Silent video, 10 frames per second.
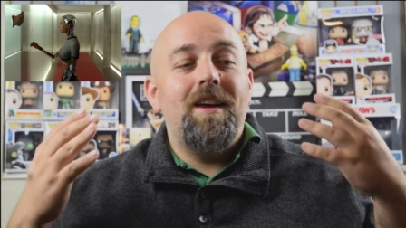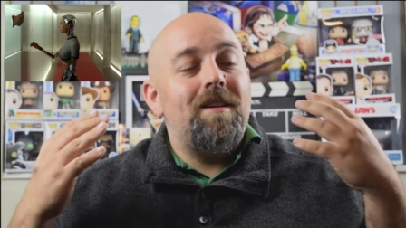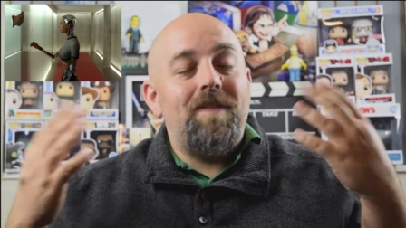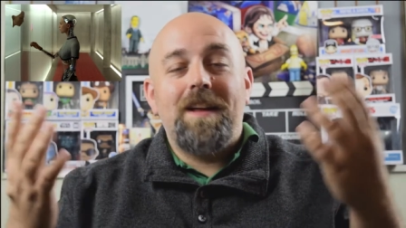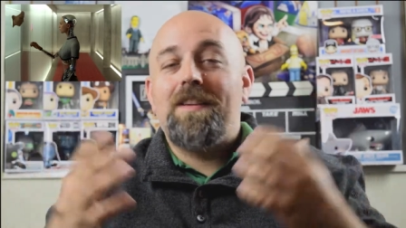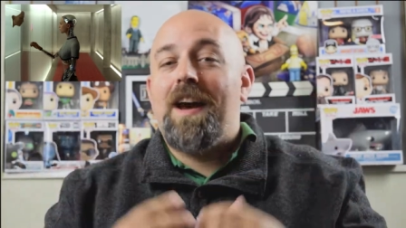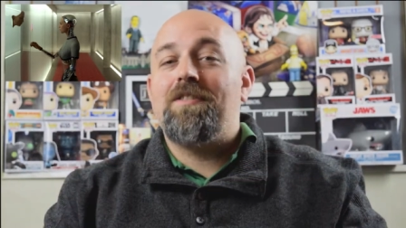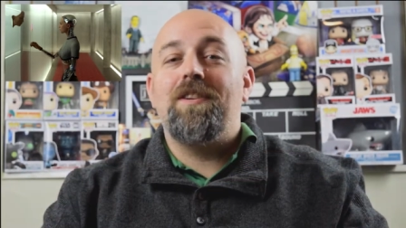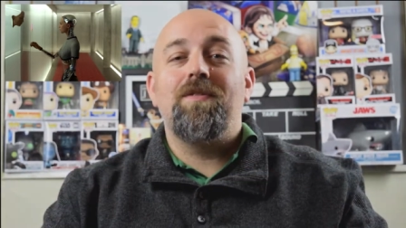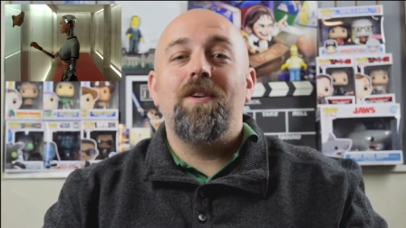
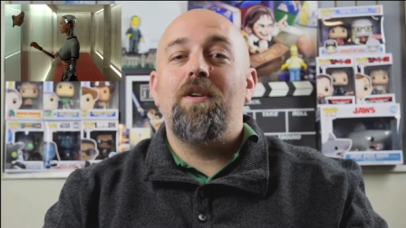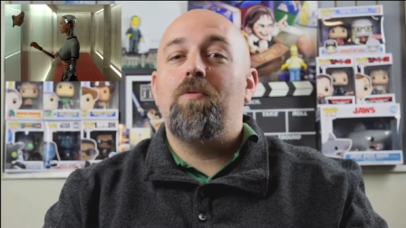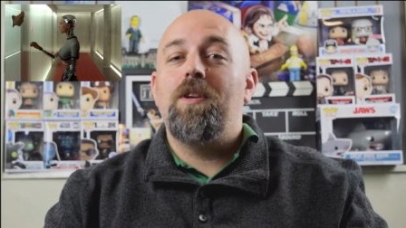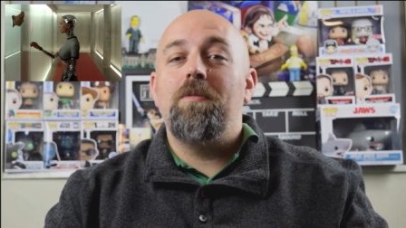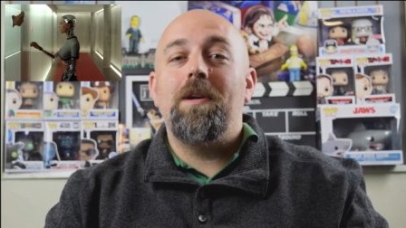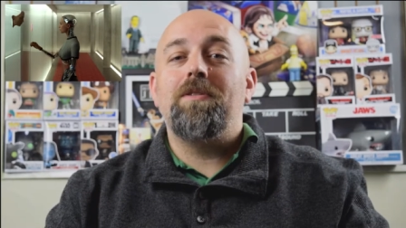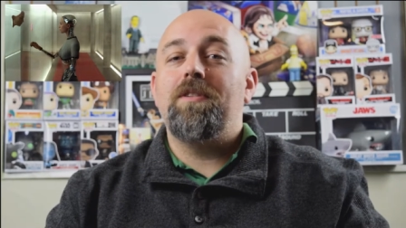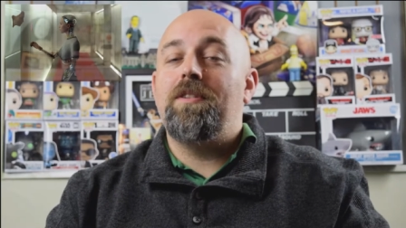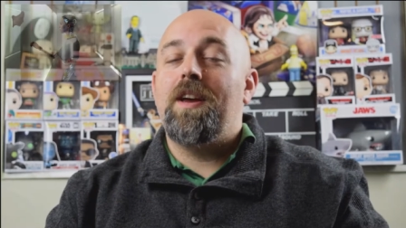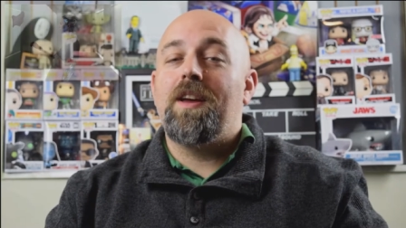fantastic film, one of the best of
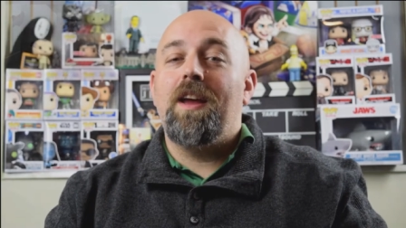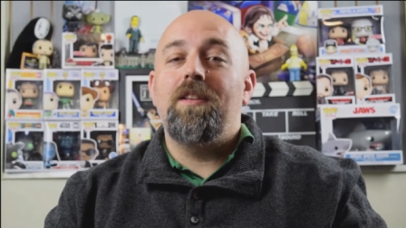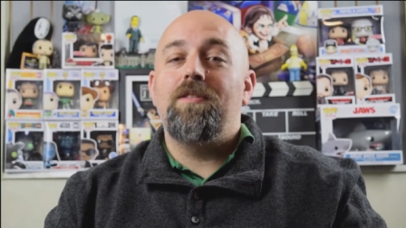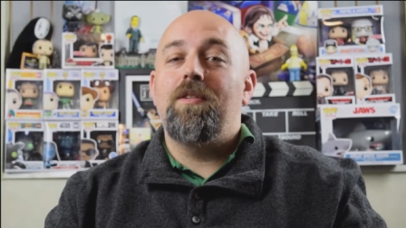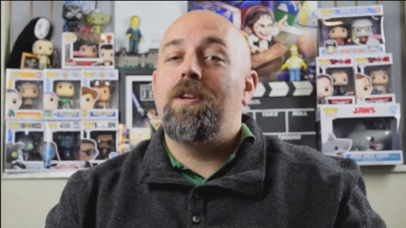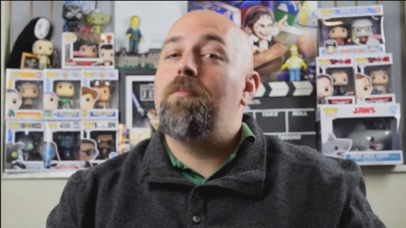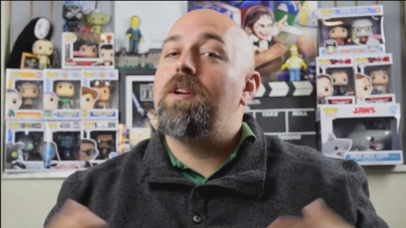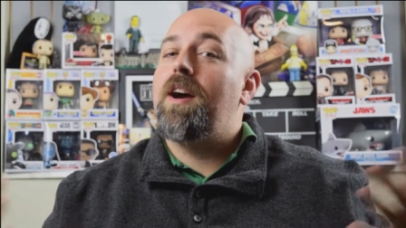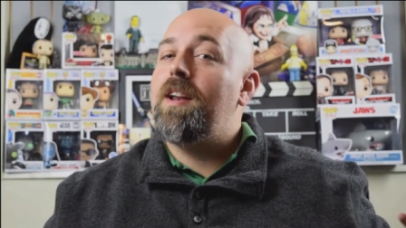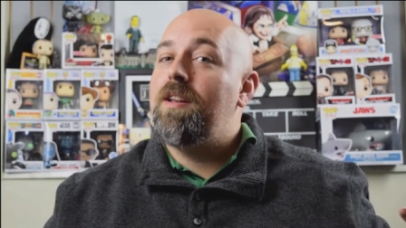the decade. So number
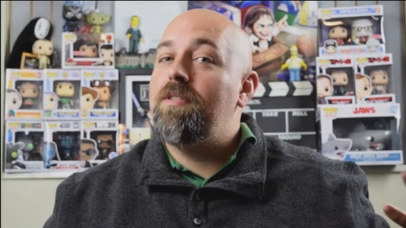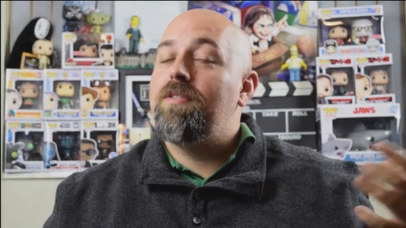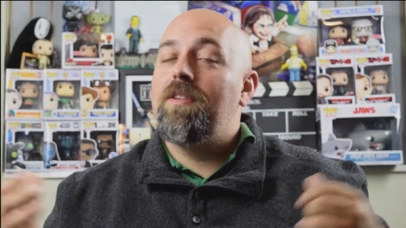9 is,